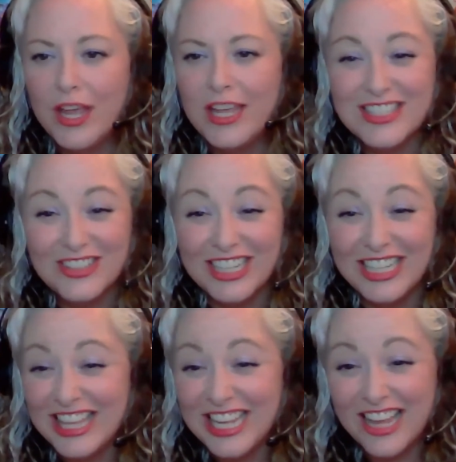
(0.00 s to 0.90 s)
Is there
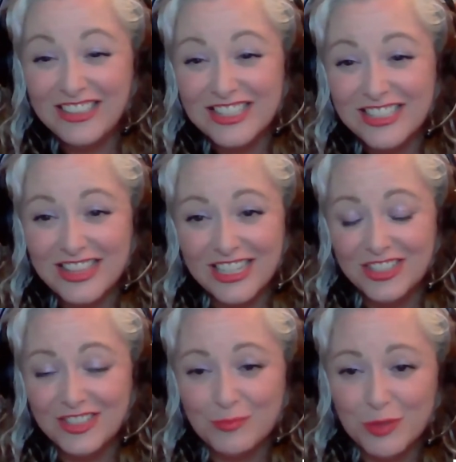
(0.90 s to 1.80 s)
anything else that they
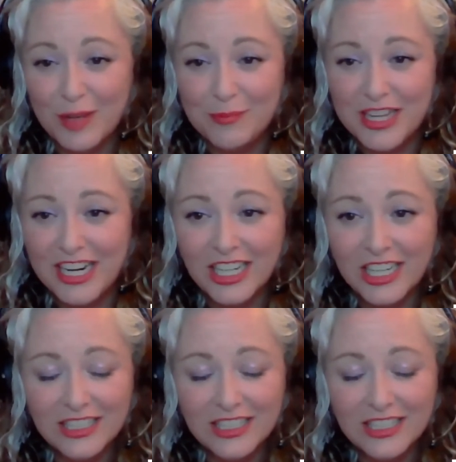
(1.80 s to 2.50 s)
shouldn't put up there?